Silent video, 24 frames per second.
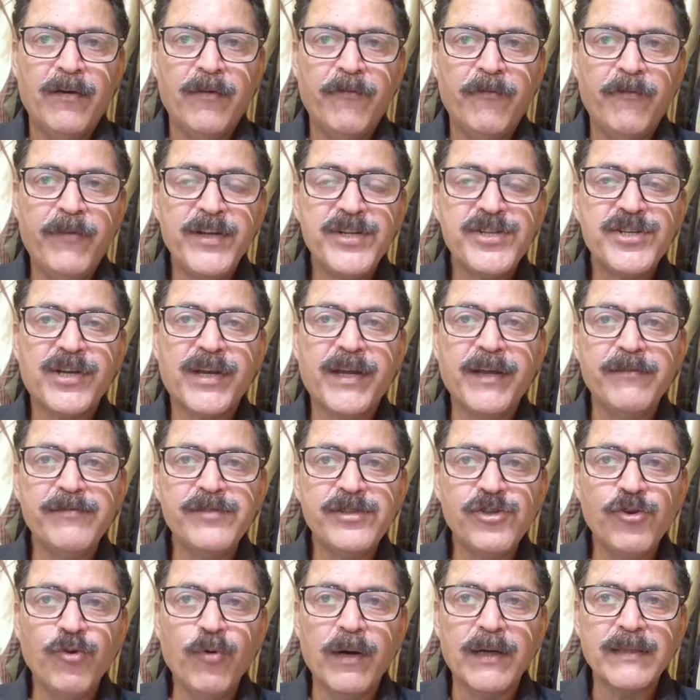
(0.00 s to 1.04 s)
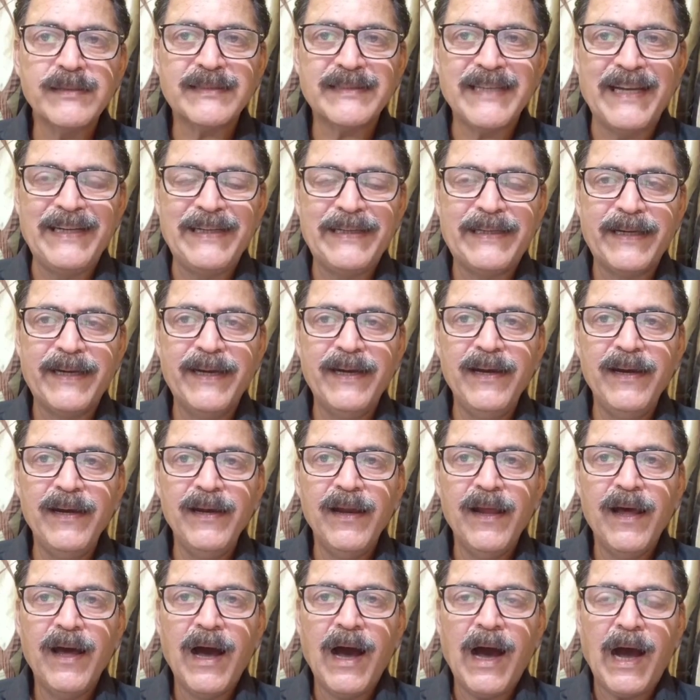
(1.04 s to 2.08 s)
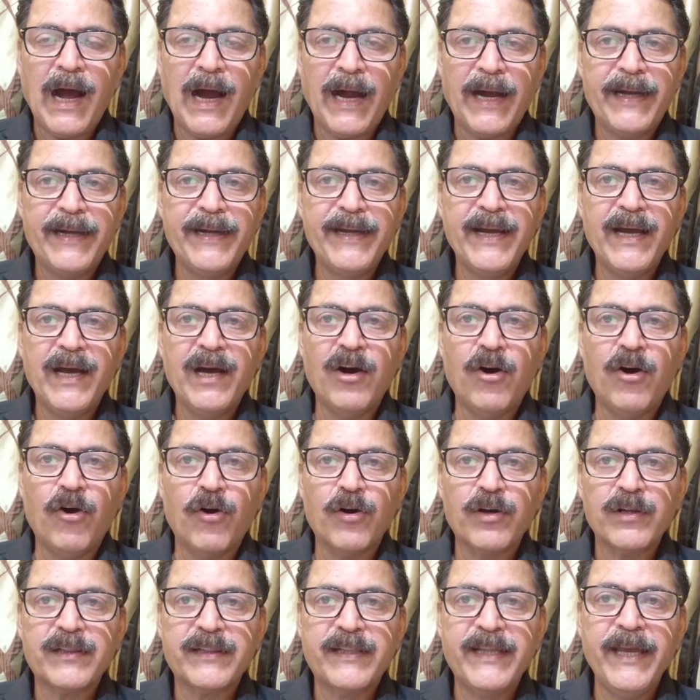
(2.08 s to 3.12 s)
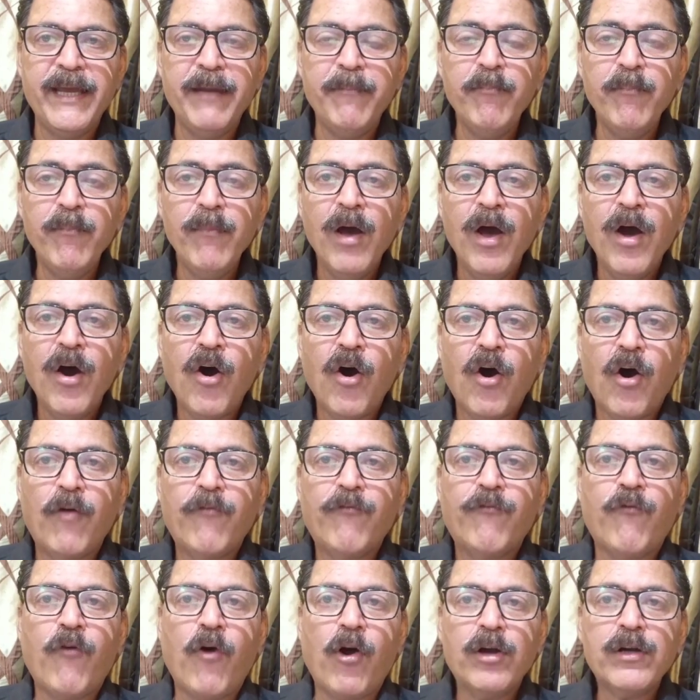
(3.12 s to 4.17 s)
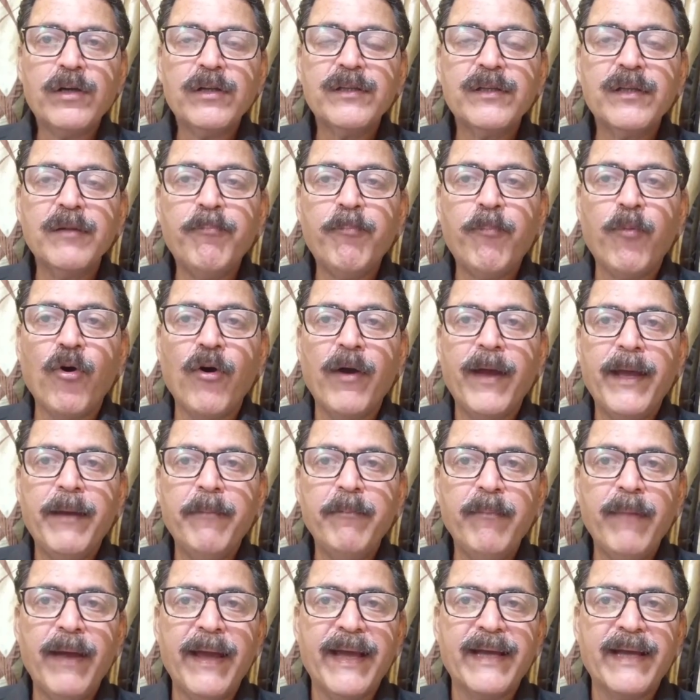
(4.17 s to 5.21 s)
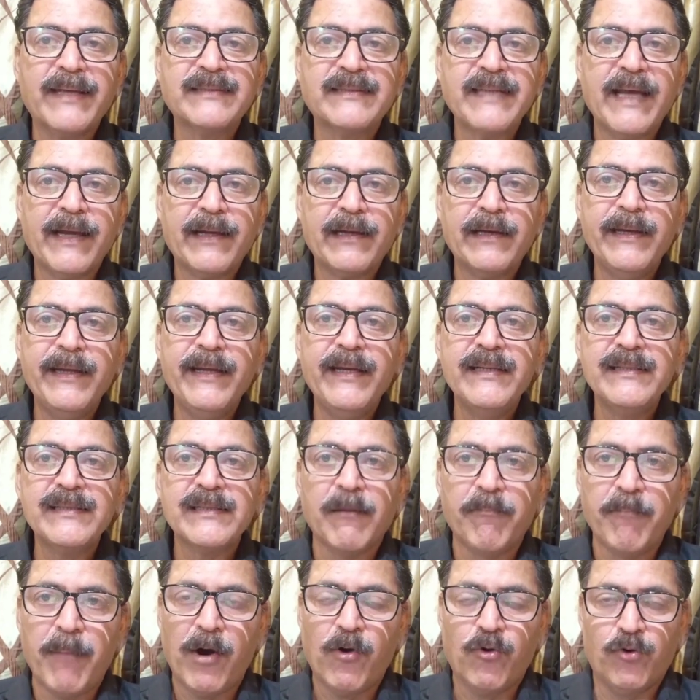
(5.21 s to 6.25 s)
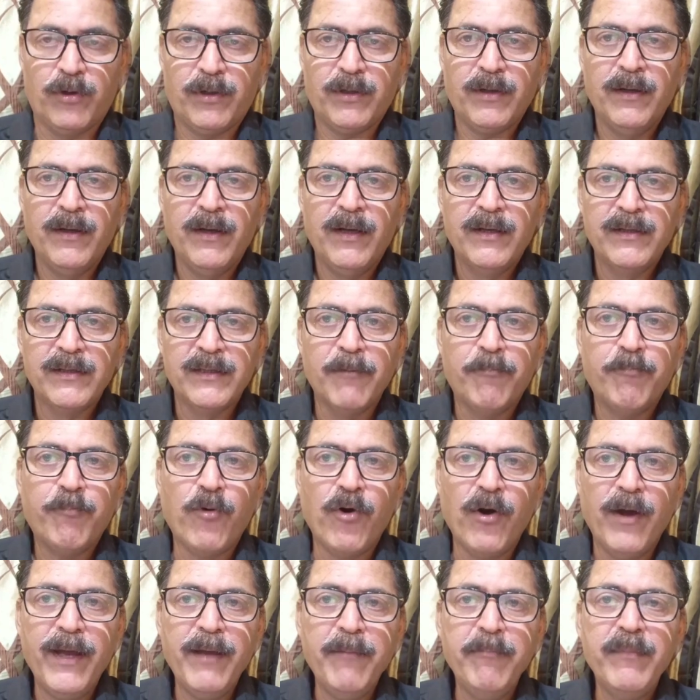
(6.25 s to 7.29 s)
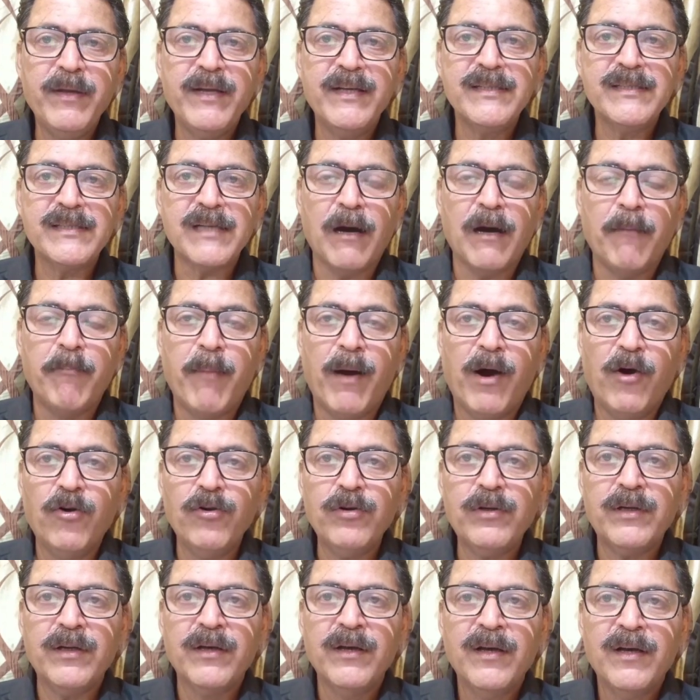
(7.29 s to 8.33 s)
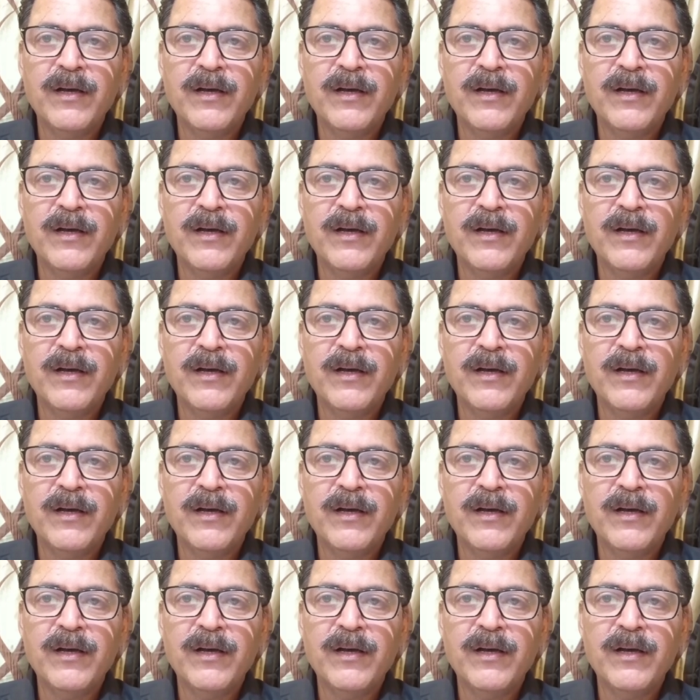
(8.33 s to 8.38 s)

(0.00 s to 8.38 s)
which gives you a central idea or theme of what the poem exactly is about. The poem is about